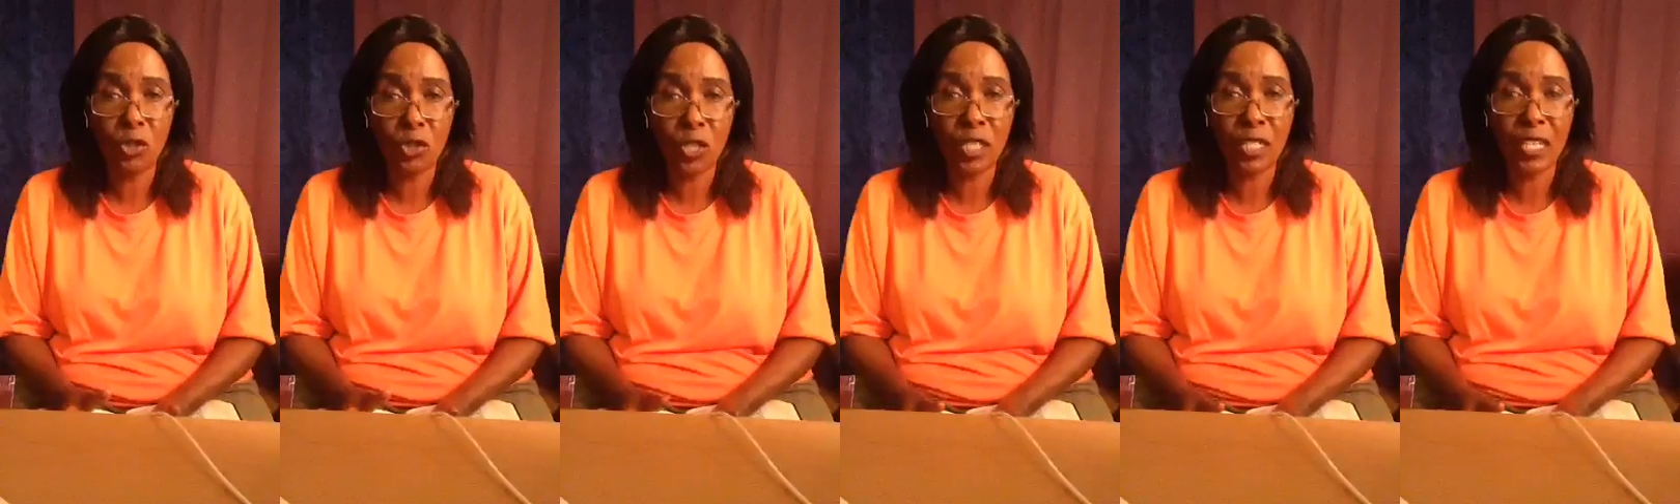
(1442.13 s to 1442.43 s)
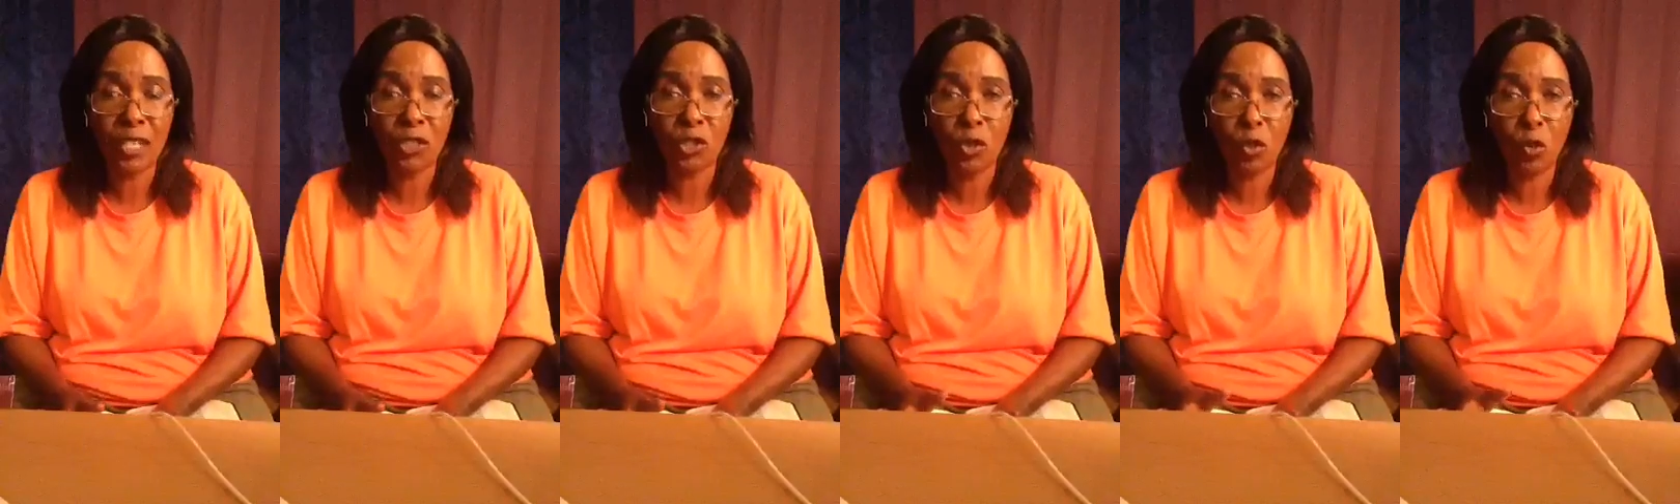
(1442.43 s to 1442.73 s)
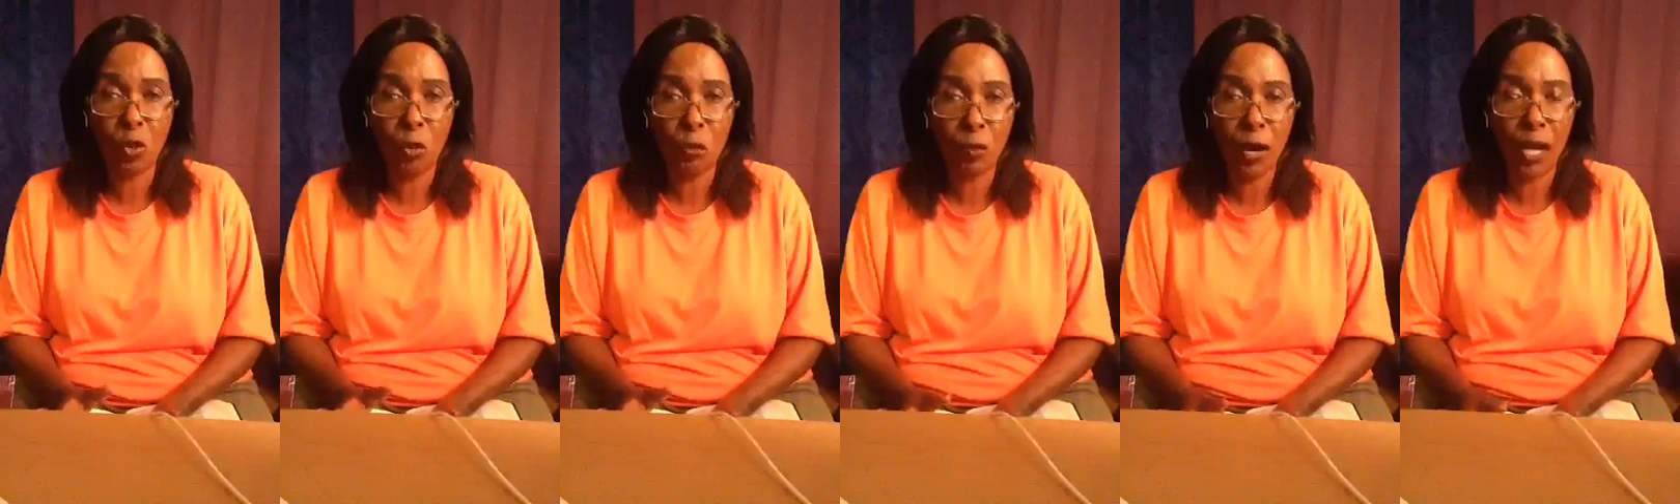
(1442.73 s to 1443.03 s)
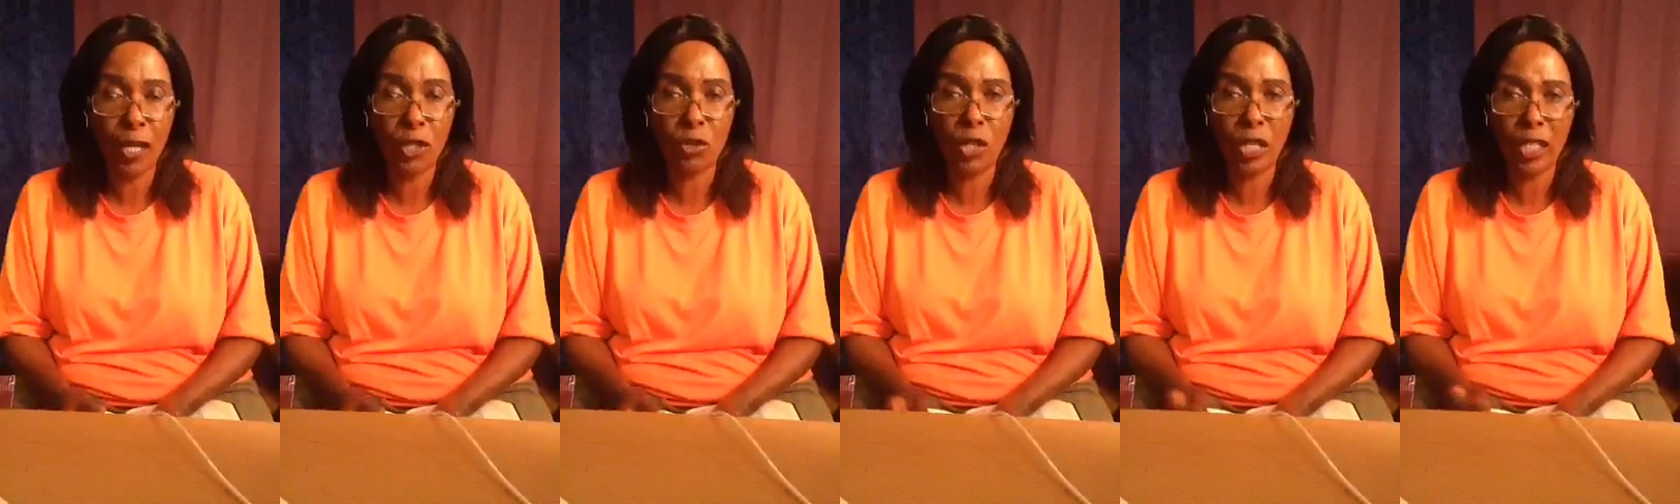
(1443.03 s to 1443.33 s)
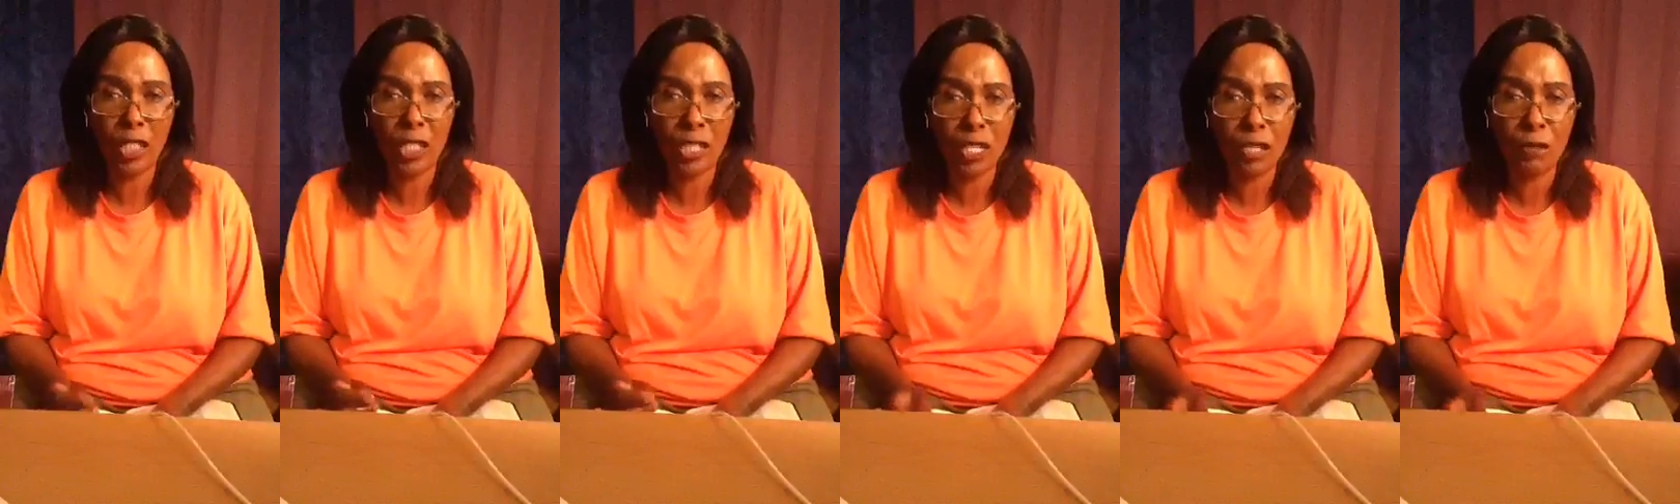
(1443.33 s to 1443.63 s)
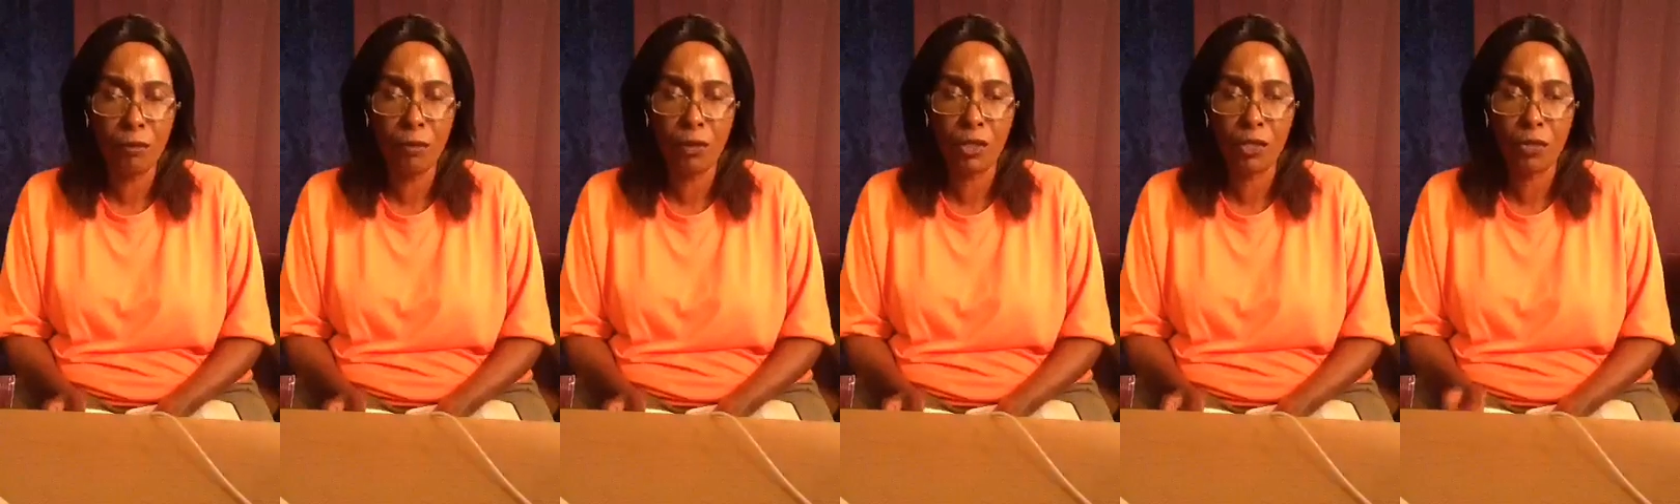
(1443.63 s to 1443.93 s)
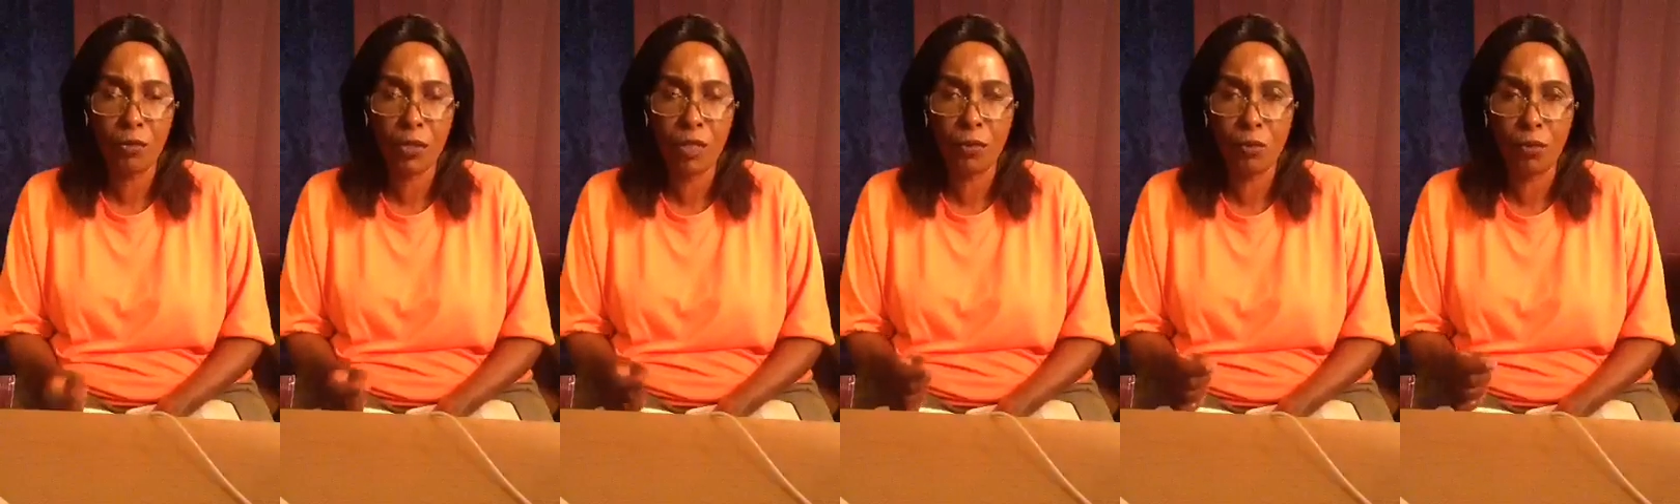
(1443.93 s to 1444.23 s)
Jesus commanded the
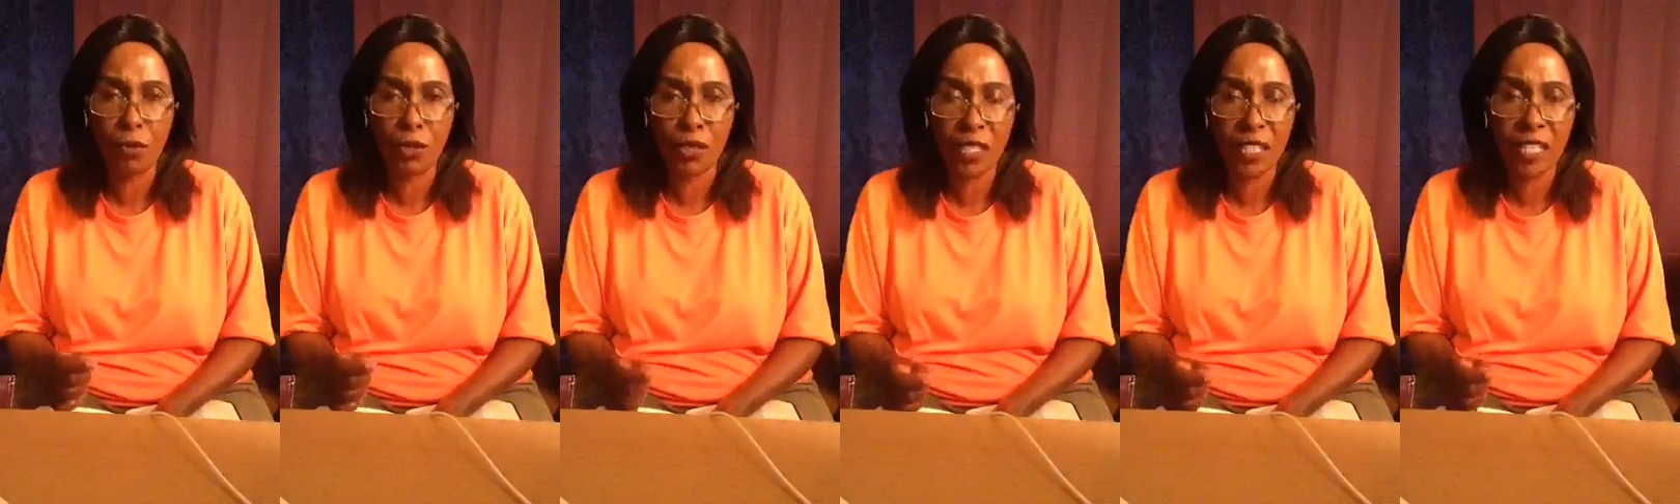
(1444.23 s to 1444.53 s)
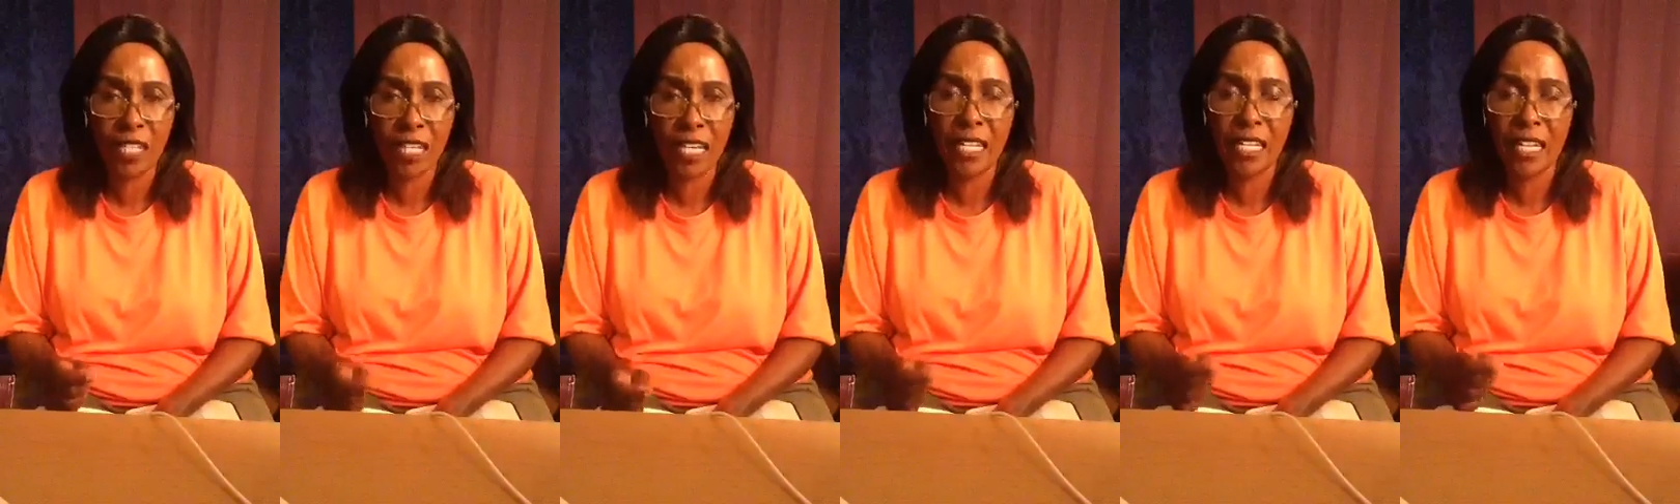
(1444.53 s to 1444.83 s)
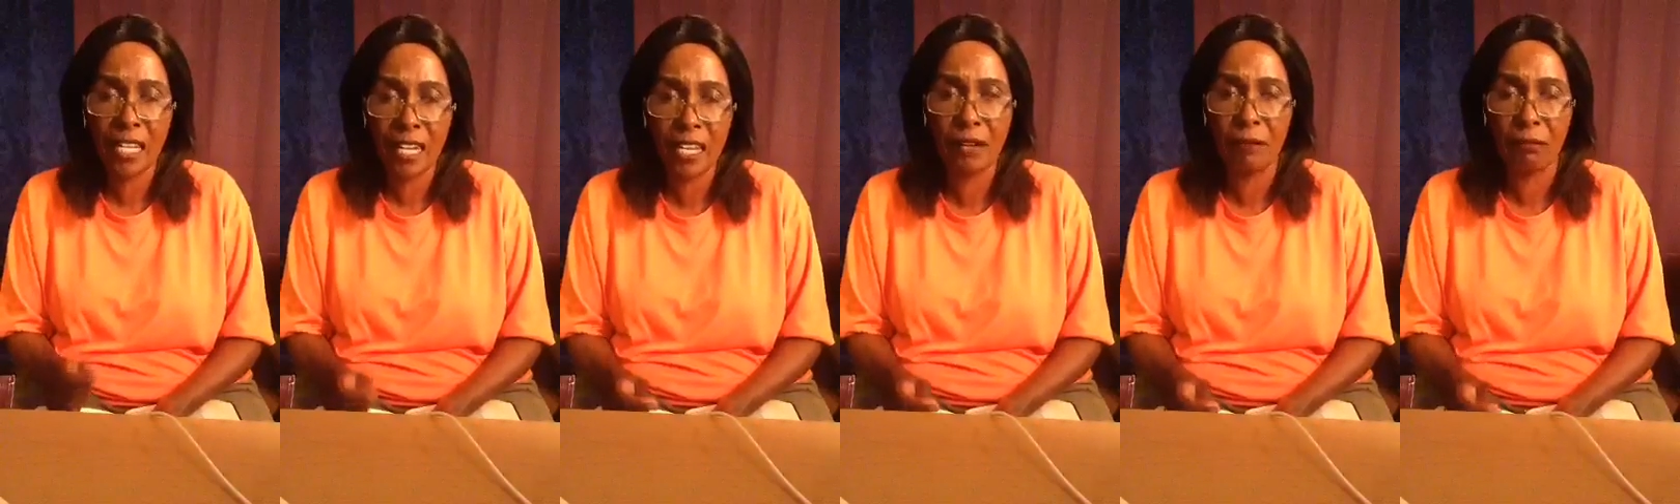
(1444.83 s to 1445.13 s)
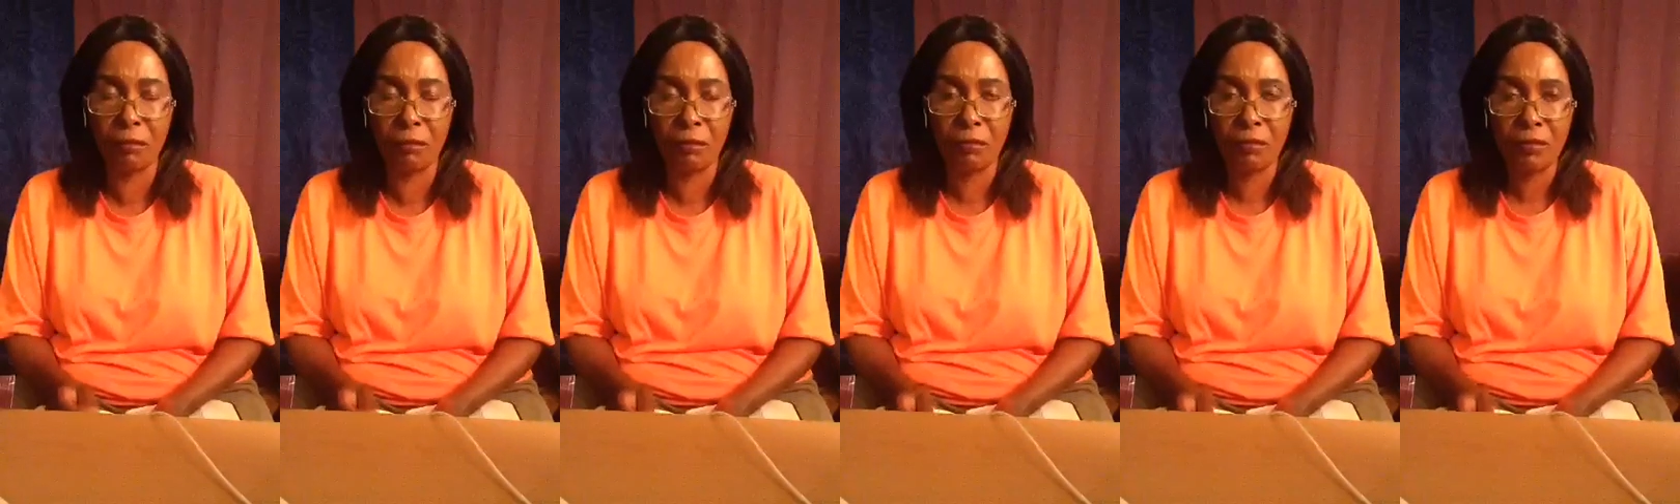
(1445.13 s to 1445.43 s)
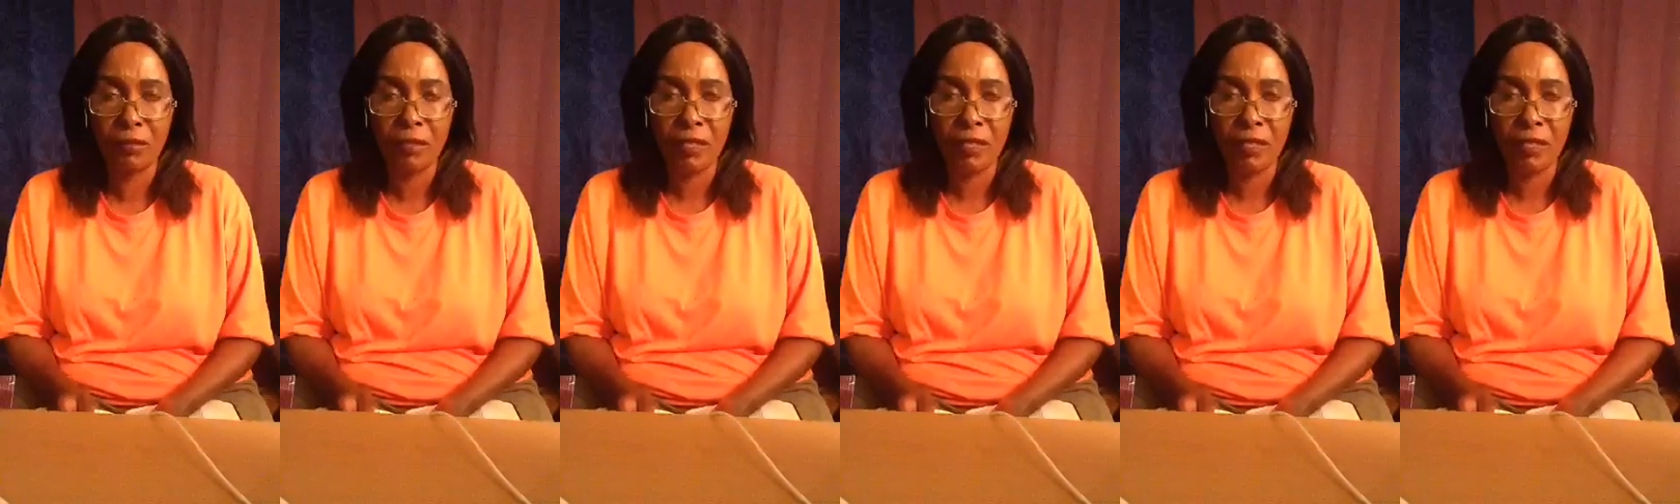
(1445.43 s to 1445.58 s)
demons which was in him.